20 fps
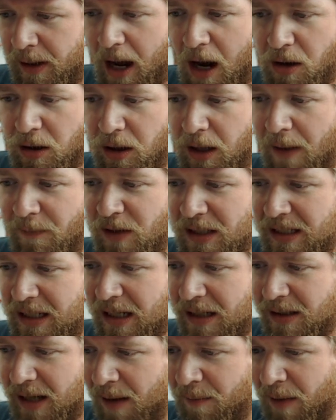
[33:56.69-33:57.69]
I would love to
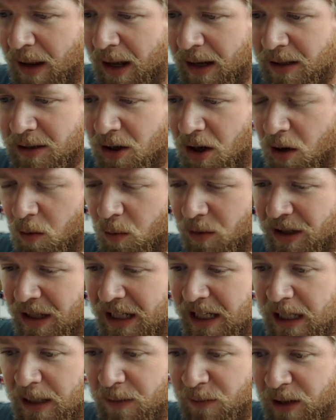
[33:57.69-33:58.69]
see a Dimebag guitar with
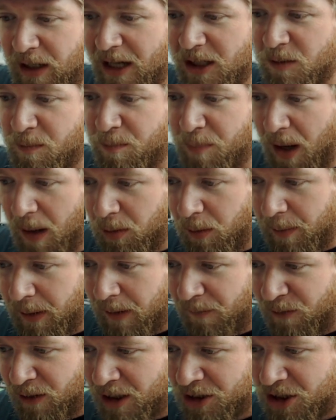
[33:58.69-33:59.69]
an E V H
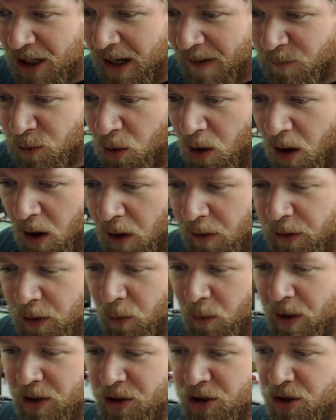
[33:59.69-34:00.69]
Bumblebee finish after all the
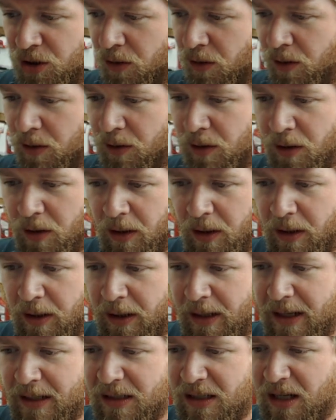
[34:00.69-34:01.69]
original
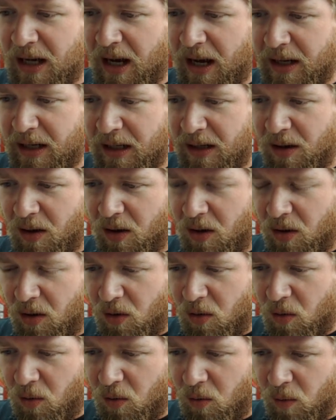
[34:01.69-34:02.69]
is gutted
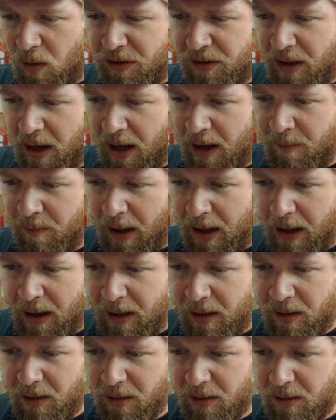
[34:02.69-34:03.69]
with
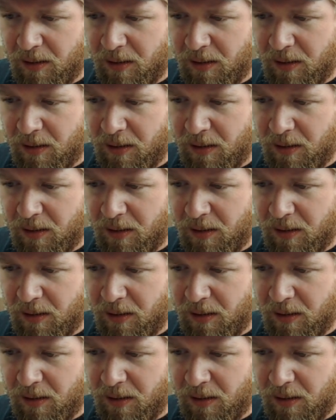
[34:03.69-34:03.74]
Dimebag.